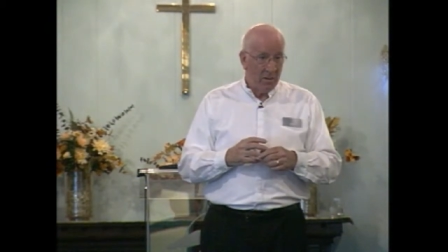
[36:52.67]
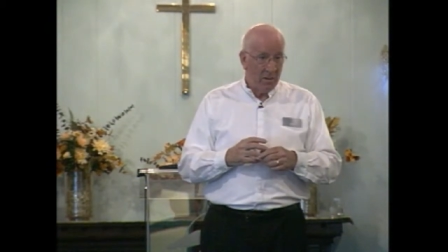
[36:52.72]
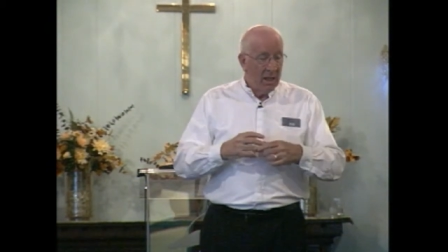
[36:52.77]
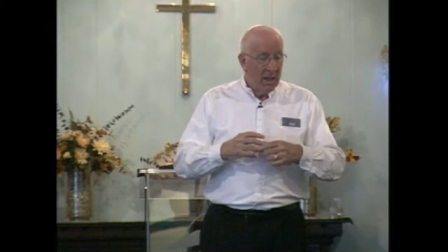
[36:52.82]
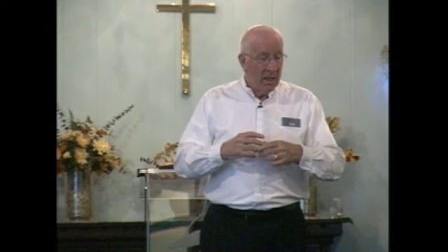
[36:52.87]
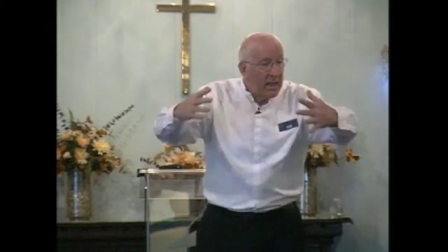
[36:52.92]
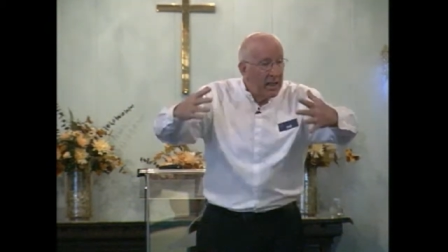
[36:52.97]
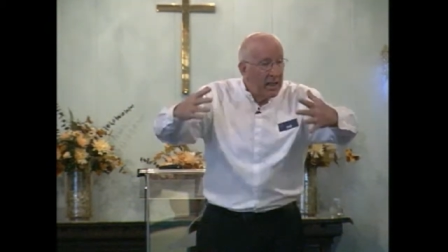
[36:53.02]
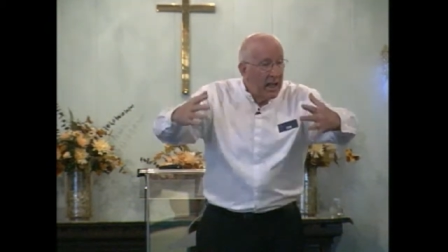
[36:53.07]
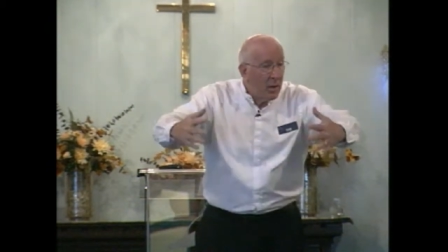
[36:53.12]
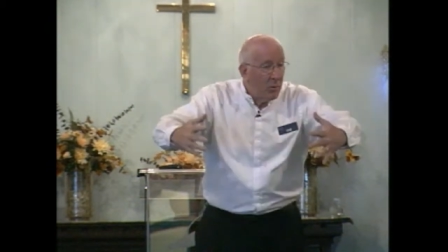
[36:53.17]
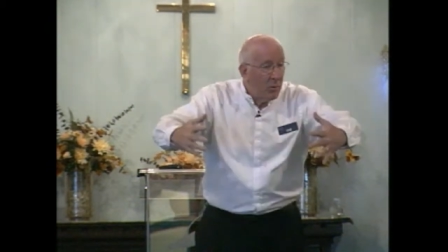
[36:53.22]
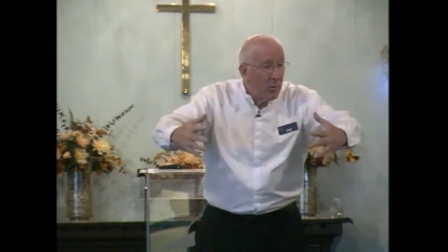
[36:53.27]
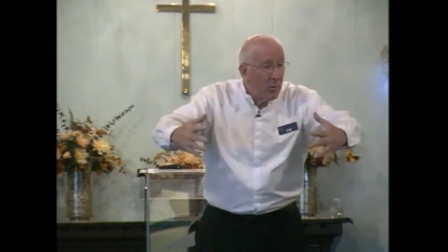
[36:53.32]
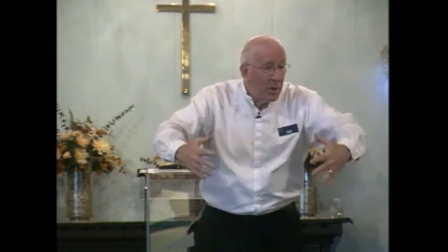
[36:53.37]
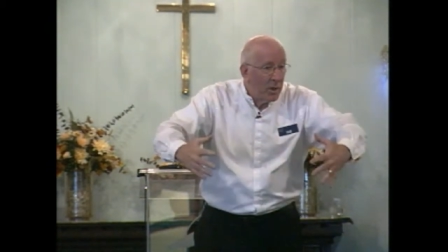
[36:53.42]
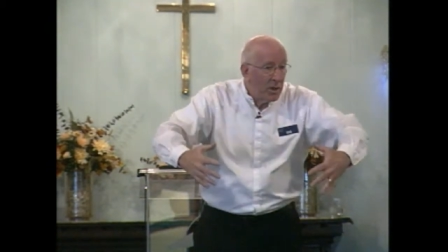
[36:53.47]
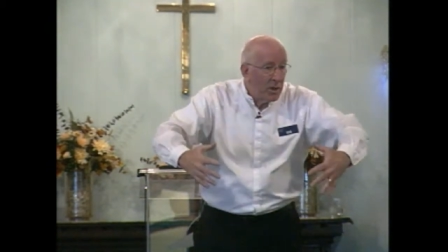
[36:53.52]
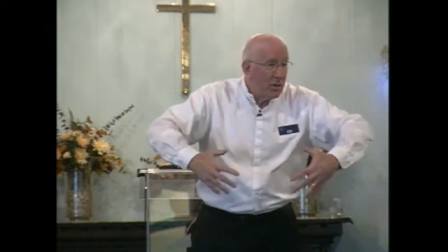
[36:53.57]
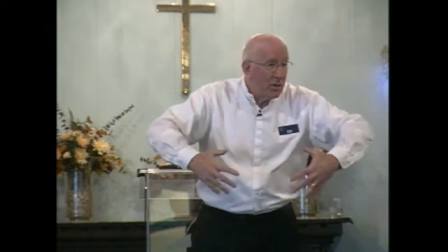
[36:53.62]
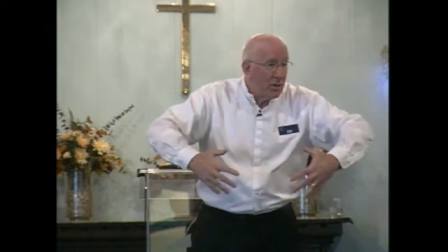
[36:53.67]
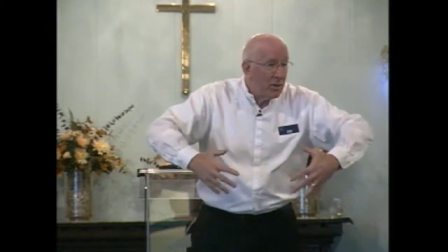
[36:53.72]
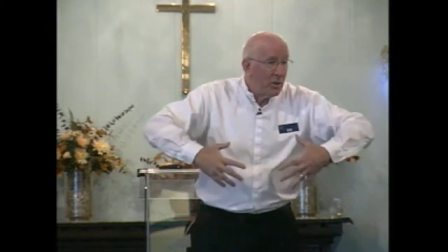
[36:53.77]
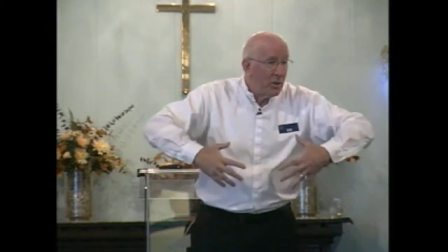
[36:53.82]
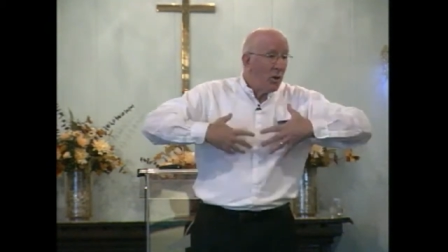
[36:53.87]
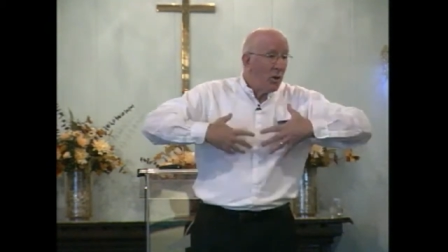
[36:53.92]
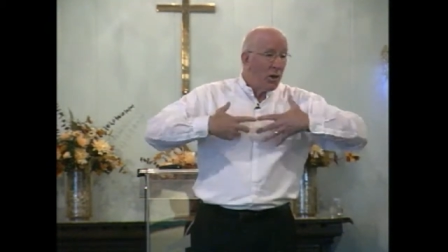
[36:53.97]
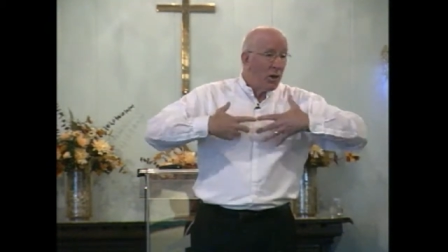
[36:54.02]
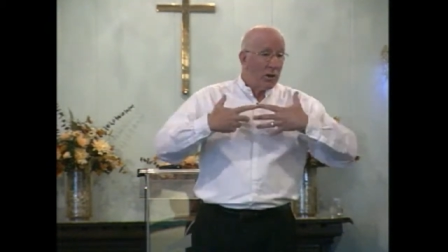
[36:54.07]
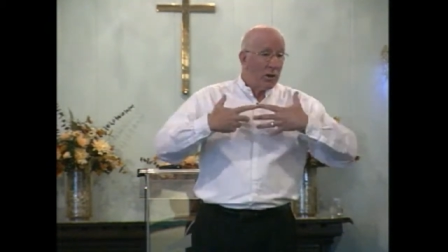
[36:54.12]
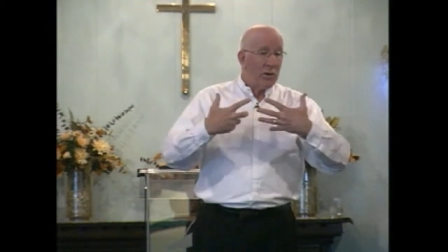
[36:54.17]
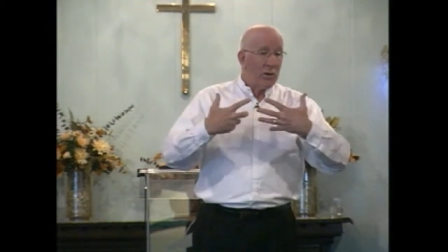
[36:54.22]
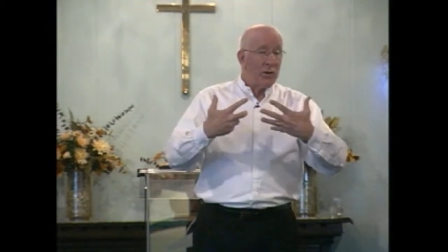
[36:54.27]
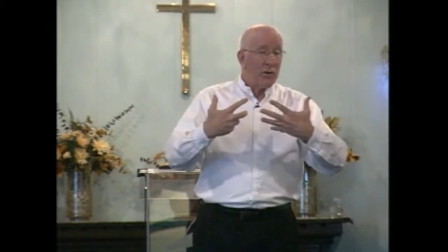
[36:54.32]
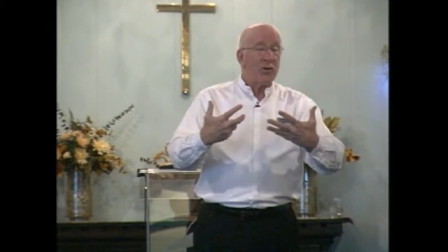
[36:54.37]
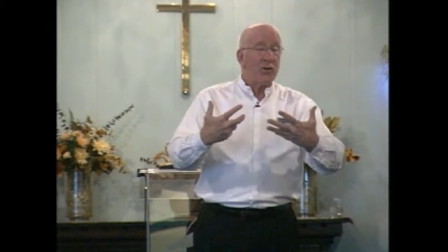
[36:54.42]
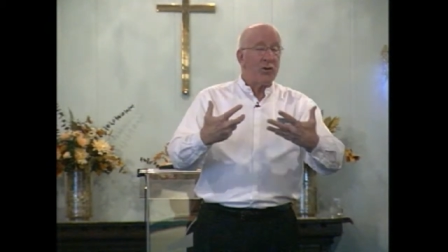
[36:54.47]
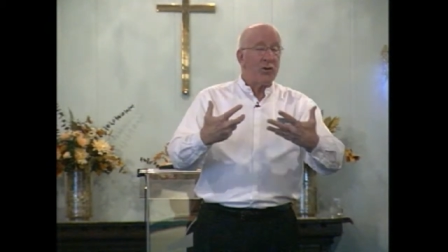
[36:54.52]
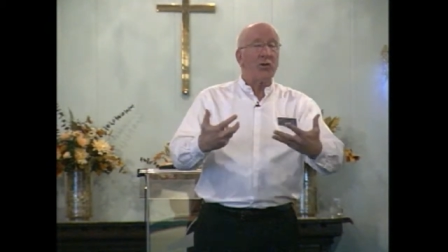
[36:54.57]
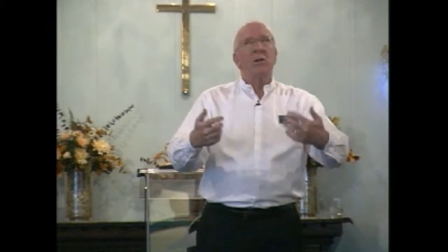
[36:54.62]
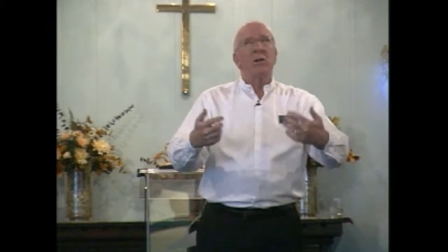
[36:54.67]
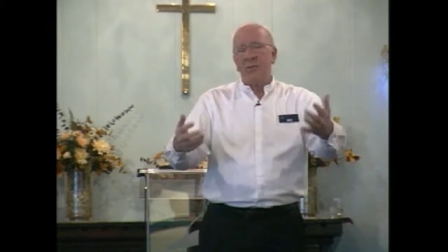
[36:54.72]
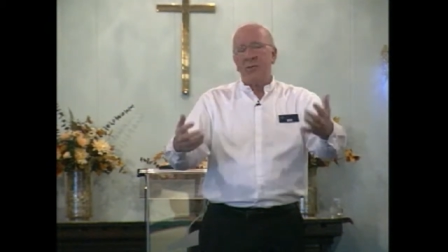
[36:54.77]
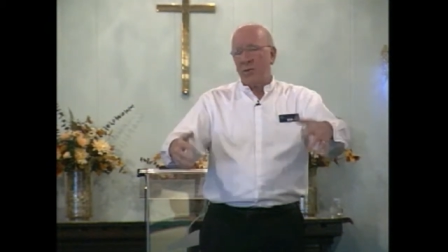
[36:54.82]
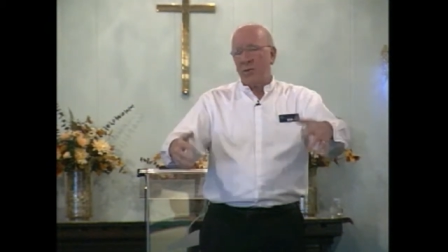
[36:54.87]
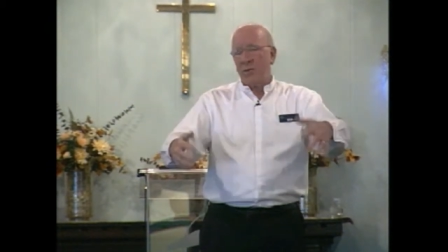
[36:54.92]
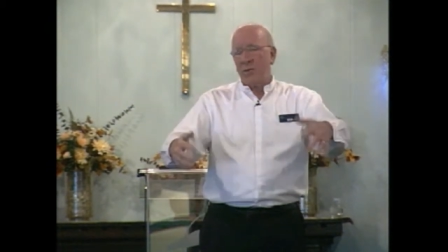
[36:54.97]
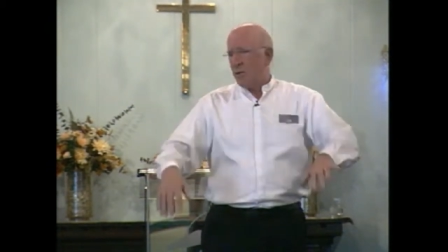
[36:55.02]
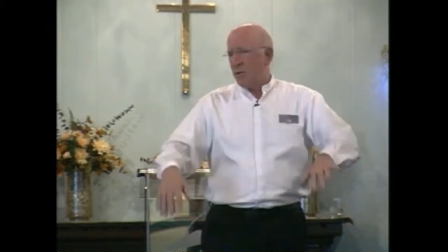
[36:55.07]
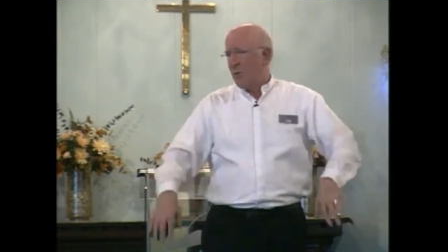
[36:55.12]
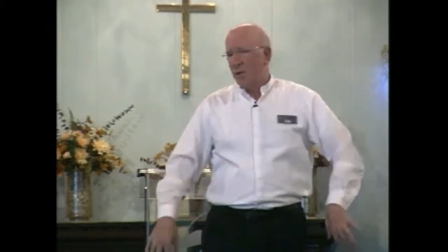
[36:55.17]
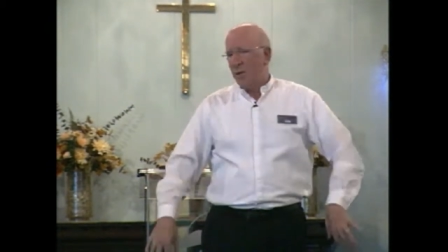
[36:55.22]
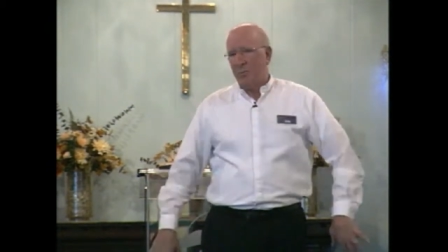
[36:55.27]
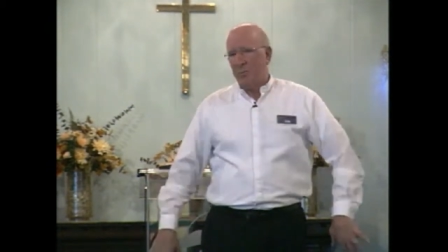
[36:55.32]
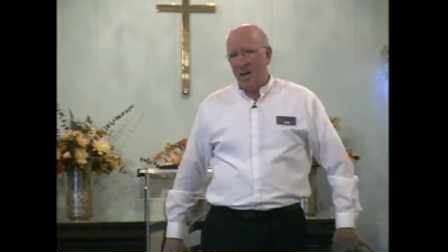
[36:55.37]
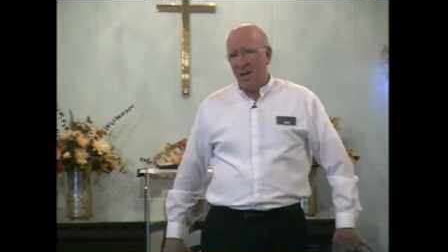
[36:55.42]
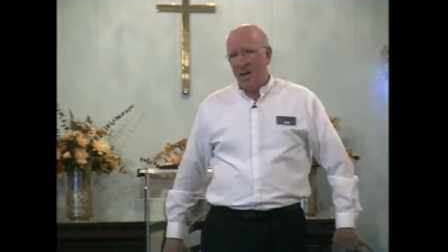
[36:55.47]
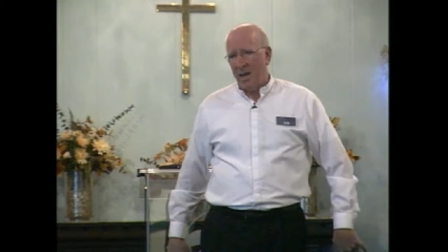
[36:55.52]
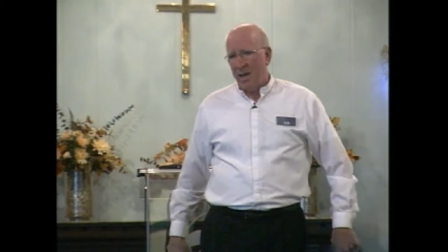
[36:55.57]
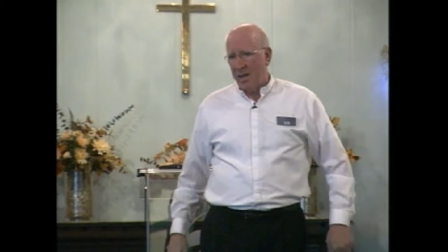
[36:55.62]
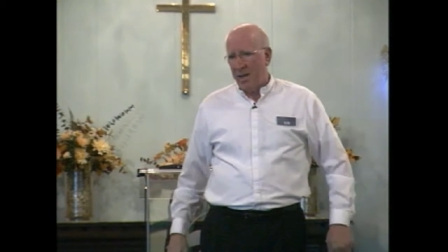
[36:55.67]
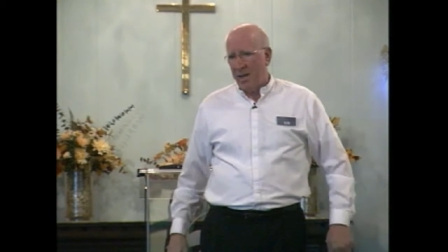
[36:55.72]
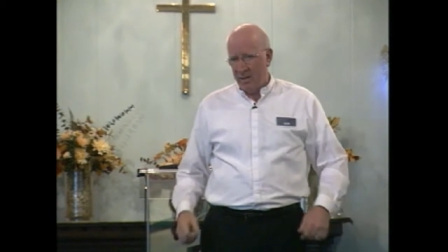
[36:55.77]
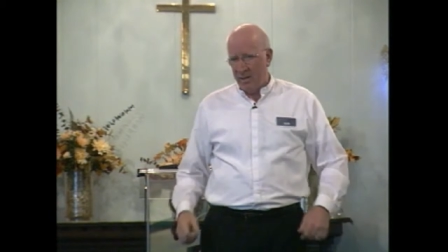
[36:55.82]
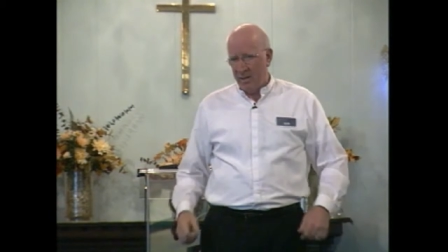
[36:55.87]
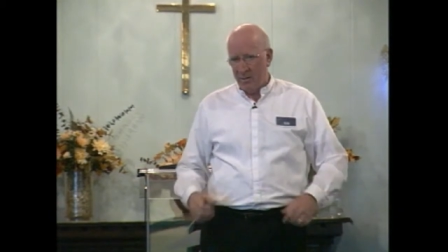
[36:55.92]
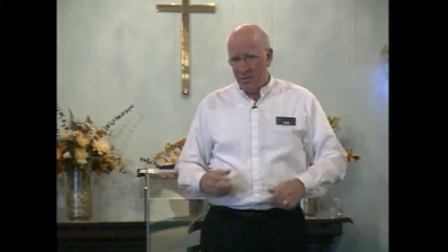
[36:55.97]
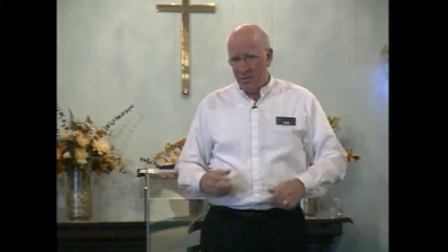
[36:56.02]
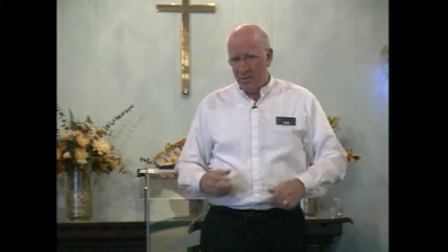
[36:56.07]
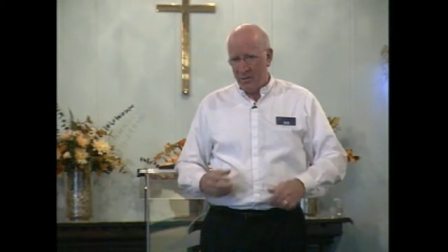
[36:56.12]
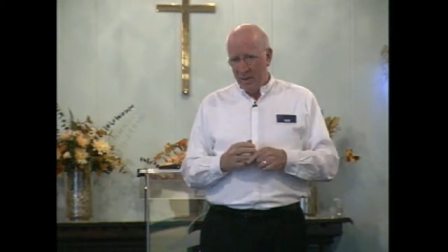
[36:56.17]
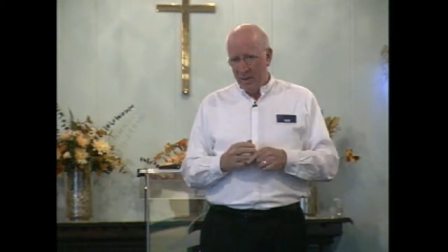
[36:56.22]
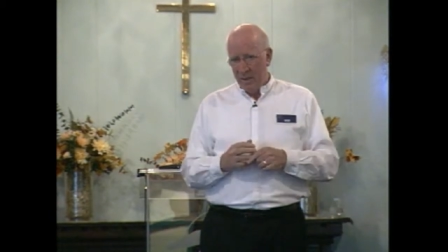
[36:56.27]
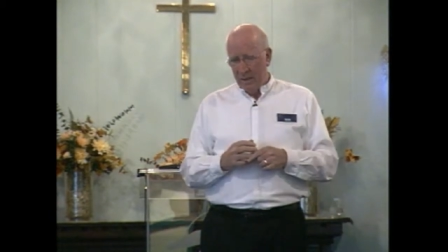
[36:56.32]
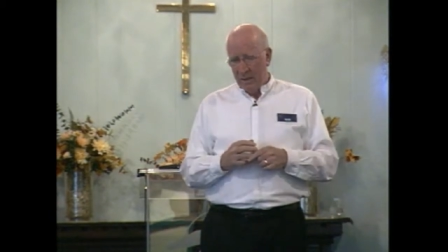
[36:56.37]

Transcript: Take that which no longer serves us, put it behind us,